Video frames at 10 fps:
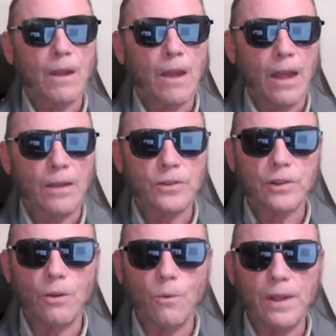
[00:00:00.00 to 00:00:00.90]
And
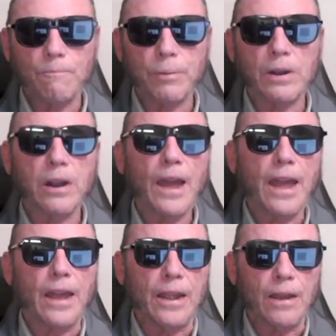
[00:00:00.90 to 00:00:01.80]
so we
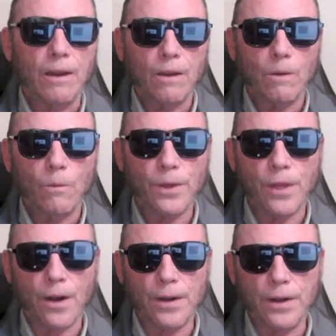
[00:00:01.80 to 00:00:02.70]
play
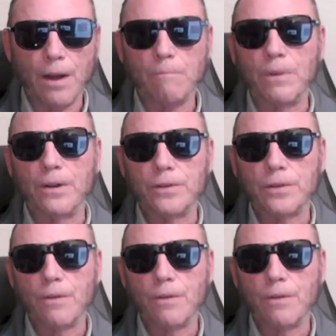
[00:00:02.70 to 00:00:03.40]
with our numbers,